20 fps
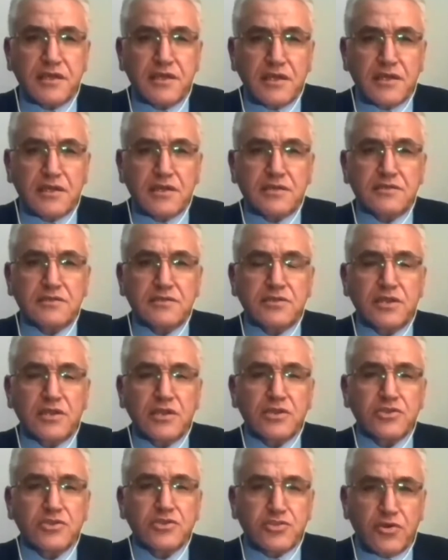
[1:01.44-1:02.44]
third
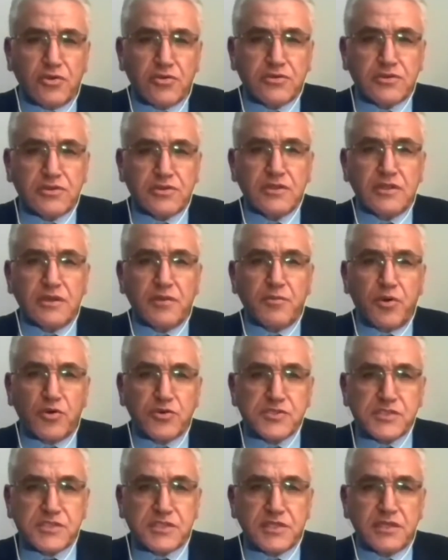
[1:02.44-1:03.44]
shot, the
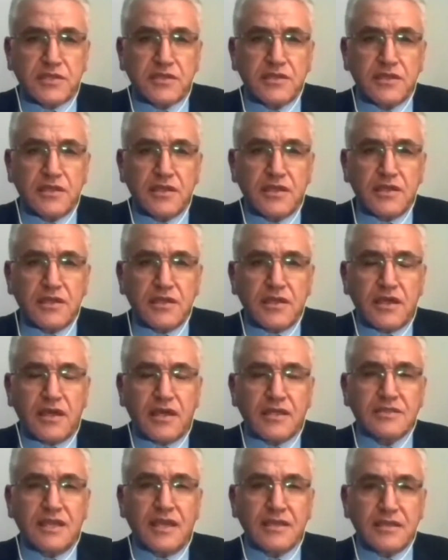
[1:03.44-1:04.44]
booster.
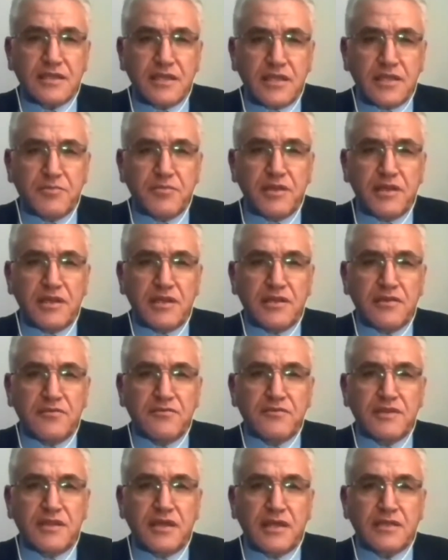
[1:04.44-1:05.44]
And I really
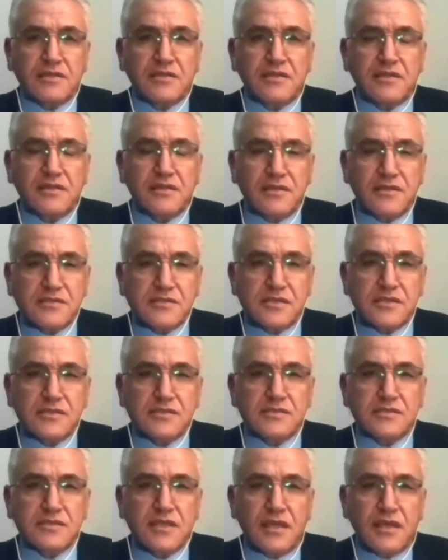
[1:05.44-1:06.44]
believe that this
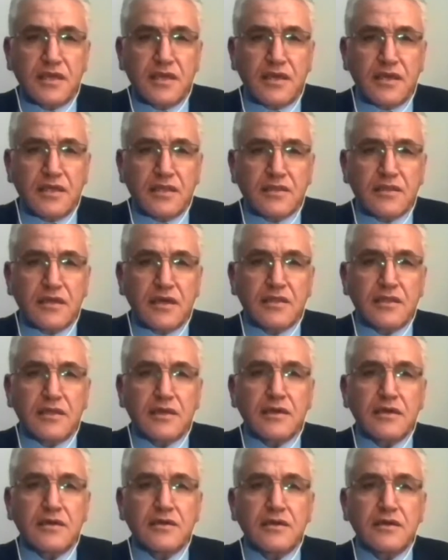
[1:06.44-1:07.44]
is
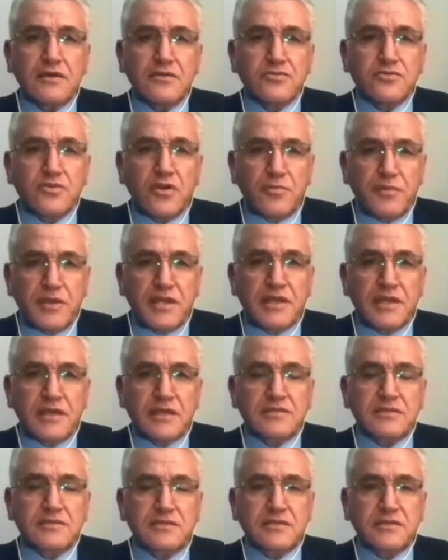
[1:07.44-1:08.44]
the
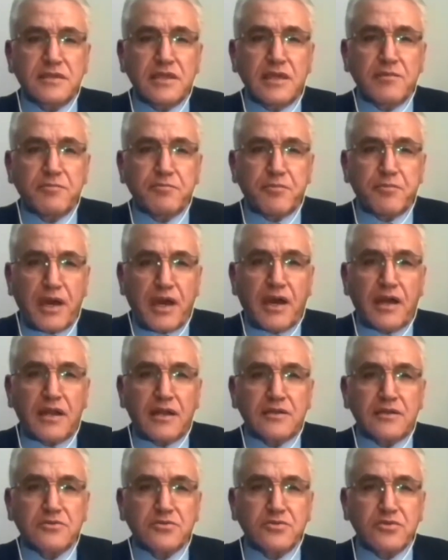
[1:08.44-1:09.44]
dominant
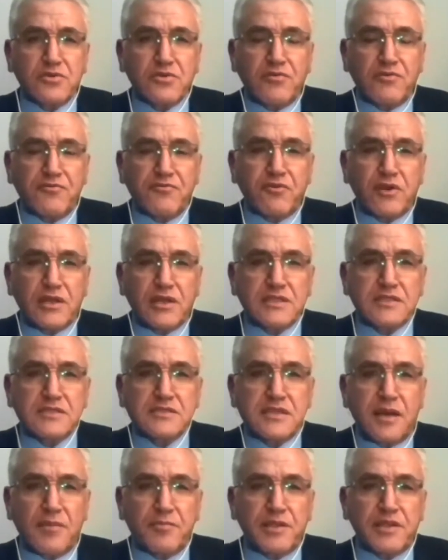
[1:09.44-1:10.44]
part of what
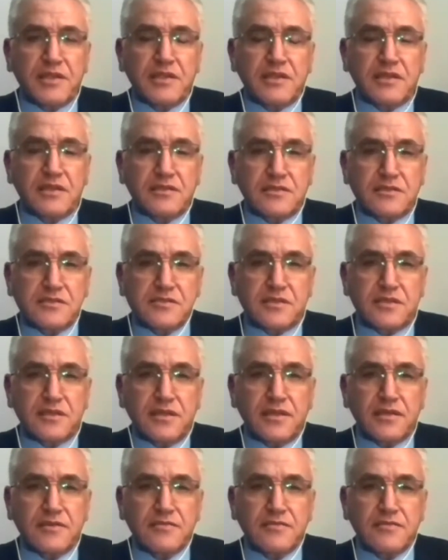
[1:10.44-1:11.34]
is happening at Israel.